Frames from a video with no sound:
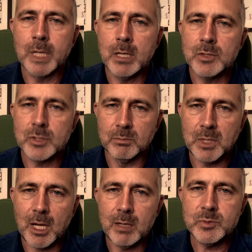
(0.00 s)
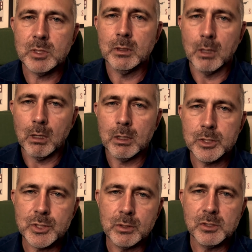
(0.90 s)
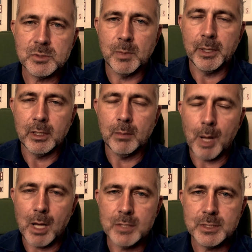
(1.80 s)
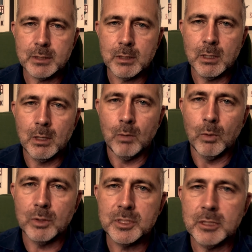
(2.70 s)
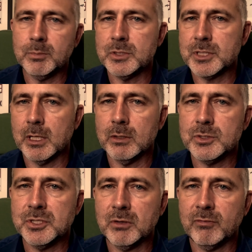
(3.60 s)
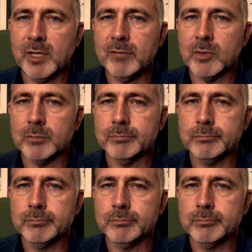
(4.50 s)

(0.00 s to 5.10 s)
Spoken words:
sometimes a large earnest money deposit will tip the scales in your favor.